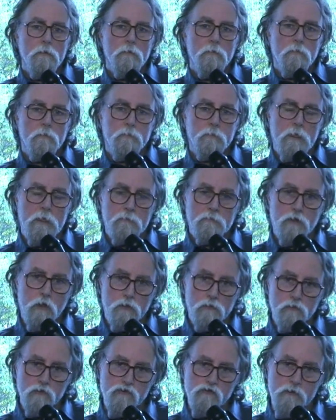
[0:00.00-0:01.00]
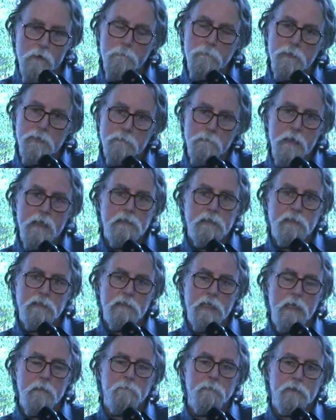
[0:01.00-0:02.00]
Well, Donald Trump has made a
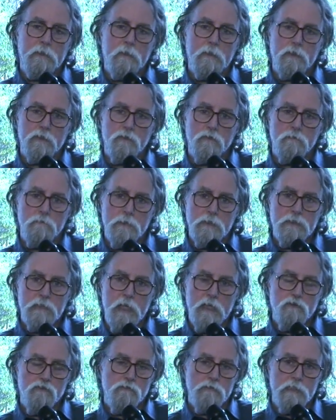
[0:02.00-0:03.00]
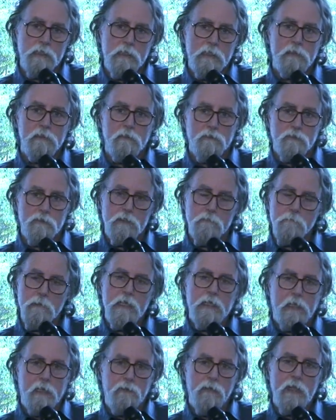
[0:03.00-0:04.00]
statement that is almost dangerously close to
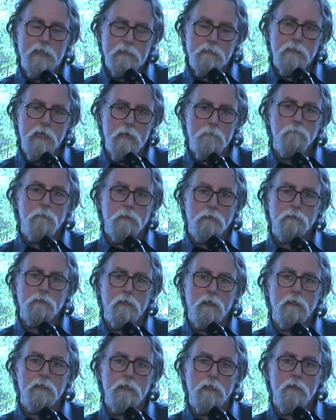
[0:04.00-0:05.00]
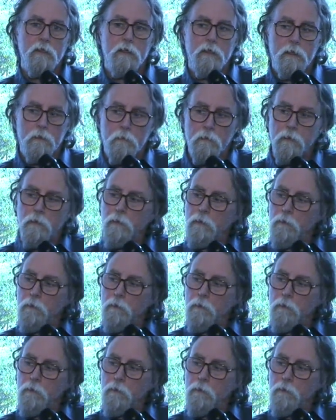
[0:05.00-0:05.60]
making that statement, that